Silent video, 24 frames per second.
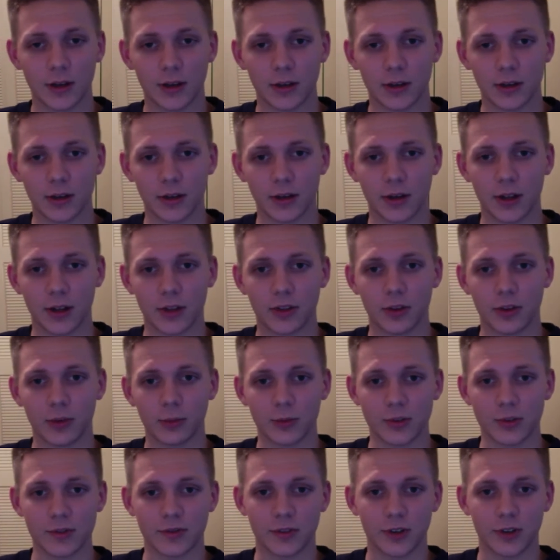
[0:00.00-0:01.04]
Nothing
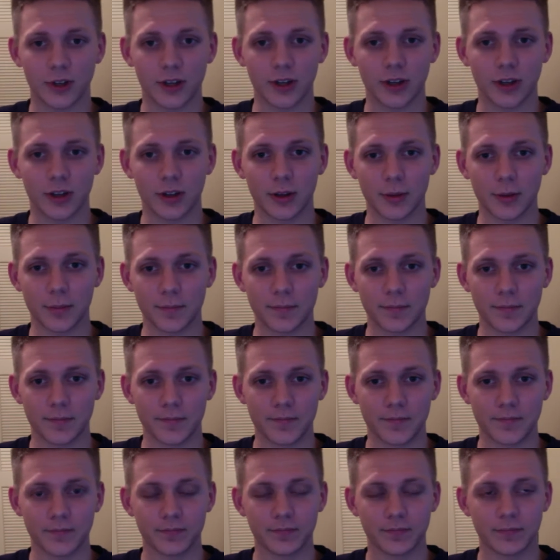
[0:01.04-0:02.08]
was funny to him.
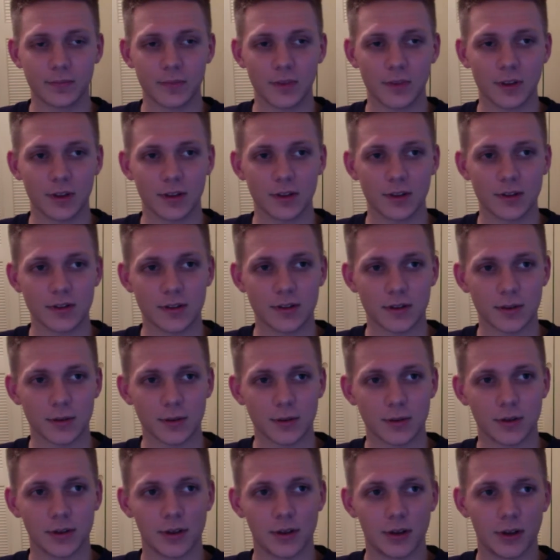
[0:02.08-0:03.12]
So
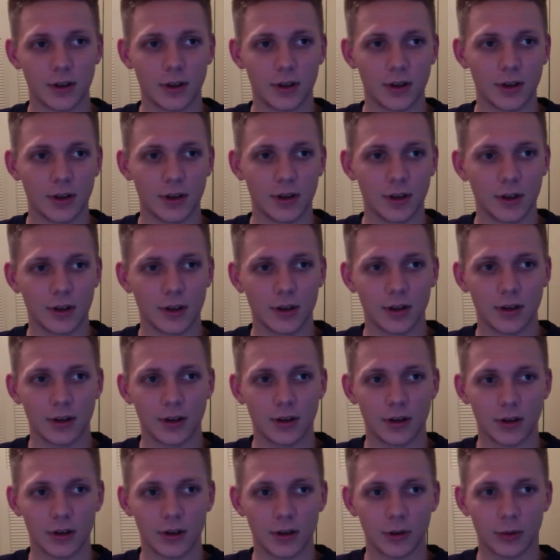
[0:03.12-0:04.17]

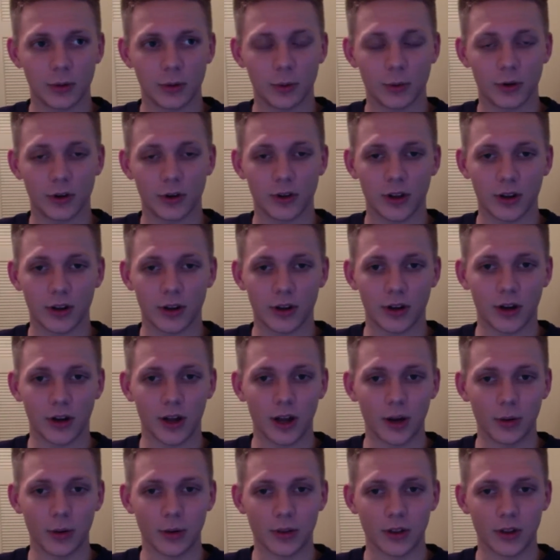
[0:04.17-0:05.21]
we worked out a
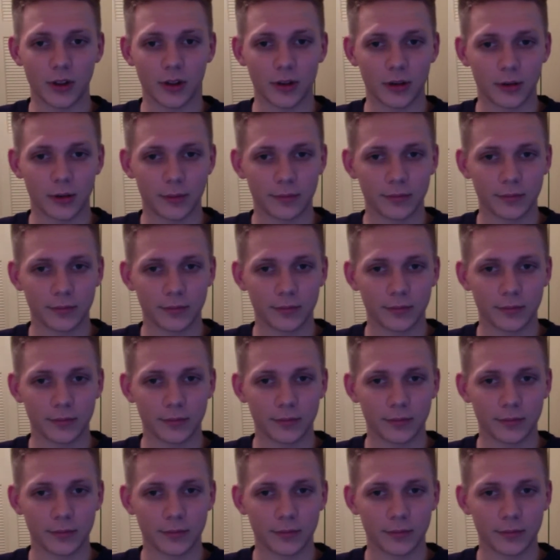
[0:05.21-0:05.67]
lot with him.